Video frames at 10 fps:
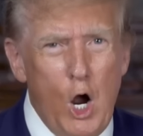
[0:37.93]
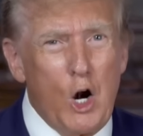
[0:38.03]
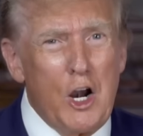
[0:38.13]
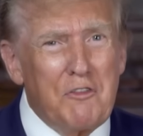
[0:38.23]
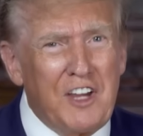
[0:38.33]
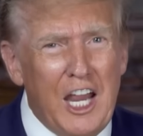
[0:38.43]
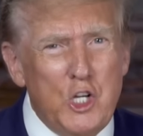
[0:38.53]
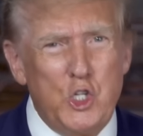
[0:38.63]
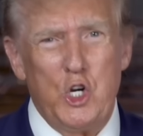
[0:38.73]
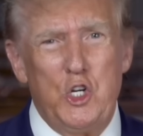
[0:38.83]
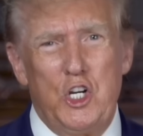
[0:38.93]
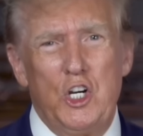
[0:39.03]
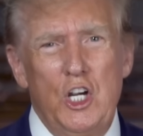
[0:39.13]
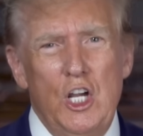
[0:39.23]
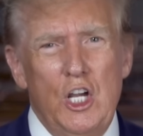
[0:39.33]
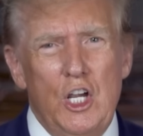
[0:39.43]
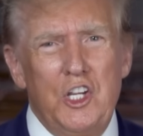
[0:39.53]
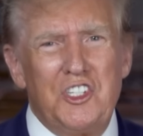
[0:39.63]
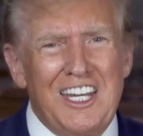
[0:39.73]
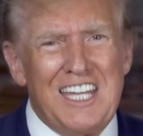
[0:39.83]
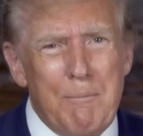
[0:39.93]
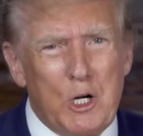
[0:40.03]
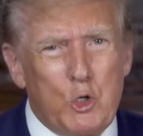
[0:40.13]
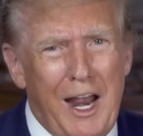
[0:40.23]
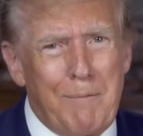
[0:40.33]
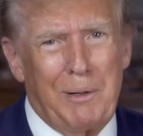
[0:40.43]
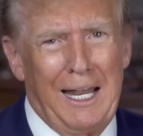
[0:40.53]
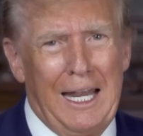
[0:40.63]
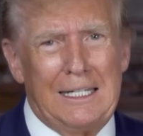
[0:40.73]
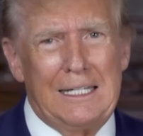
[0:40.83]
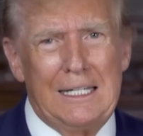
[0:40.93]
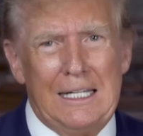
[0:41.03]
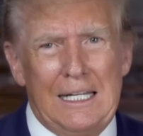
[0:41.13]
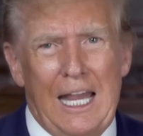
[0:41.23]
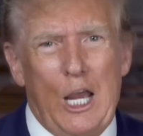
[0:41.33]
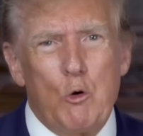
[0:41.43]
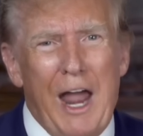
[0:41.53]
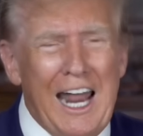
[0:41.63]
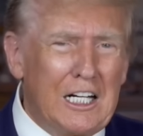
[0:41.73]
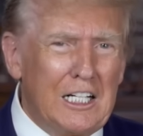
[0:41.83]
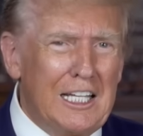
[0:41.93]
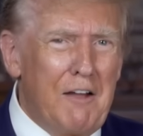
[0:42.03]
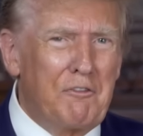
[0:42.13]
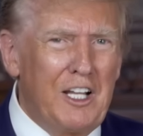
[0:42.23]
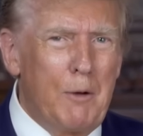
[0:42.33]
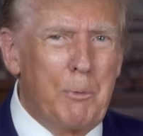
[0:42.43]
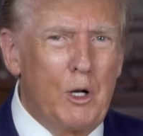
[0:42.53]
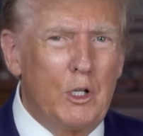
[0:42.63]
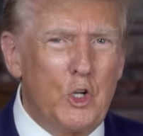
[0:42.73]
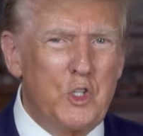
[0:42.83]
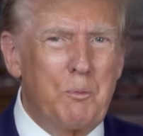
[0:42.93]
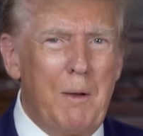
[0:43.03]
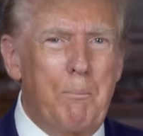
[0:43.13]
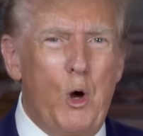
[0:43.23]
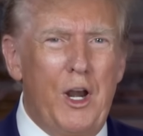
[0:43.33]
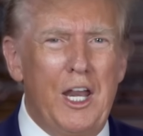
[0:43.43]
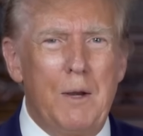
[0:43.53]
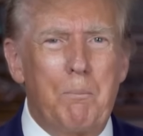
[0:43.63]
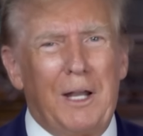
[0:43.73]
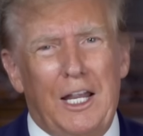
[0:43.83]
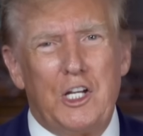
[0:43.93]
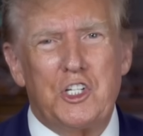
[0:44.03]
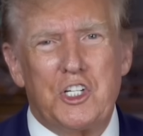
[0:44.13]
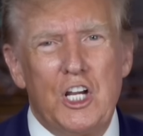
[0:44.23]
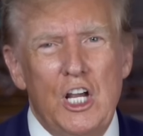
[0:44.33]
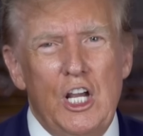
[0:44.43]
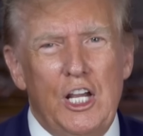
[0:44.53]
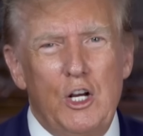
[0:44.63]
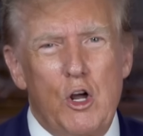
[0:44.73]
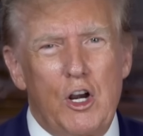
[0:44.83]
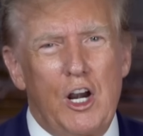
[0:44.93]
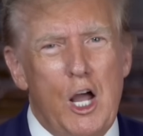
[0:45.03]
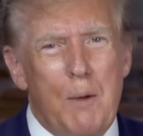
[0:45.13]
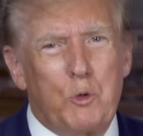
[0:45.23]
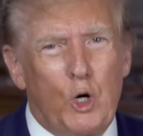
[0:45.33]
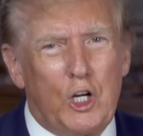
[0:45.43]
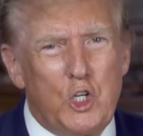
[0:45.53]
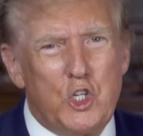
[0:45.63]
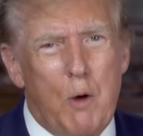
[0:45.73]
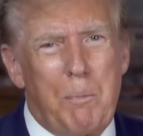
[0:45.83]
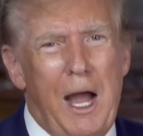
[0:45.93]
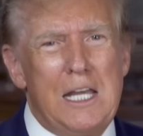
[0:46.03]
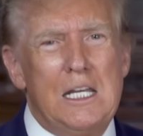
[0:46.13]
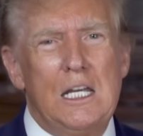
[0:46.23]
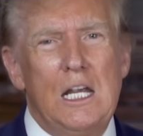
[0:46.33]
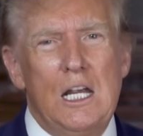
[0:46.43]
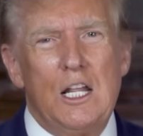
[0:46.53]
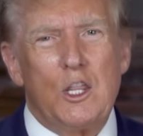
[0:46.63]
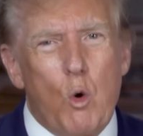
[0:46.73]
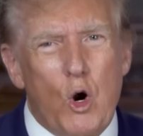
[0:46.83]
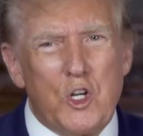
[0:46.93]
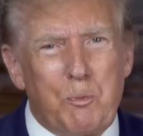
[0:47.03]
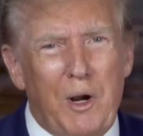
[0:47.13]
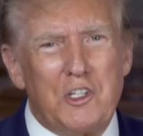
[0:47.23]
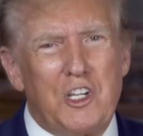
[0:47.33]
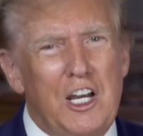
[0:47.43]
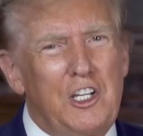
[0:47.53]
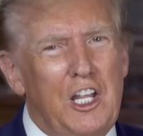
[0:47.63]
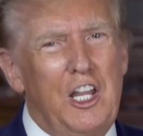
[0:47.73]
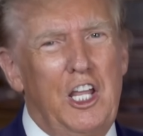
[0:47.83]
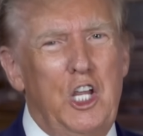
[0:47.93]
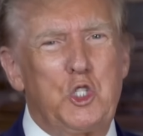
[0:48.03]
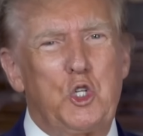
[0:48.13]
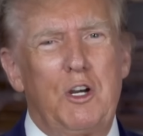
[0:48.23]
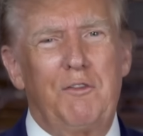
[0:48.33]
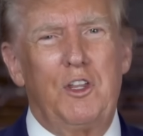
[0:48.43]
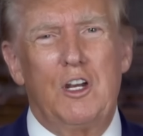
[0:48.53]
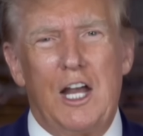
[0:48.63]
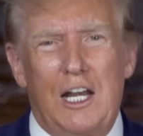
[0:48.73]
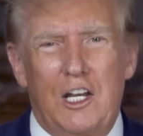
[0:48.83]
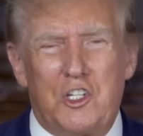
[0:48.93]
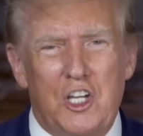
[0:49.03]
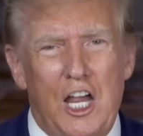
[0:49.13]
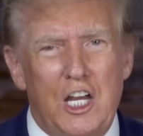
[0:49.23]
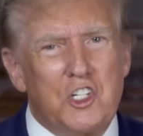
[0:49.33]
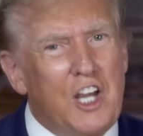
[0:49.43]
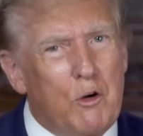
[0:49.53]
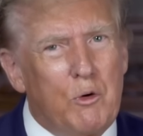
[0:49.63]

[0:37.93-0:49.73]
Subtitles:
RFK Jr. is a Democrat plant, a radical left liberal who's been put in place in order to help crooked Joe Biden, the worst president in the history of the United States, get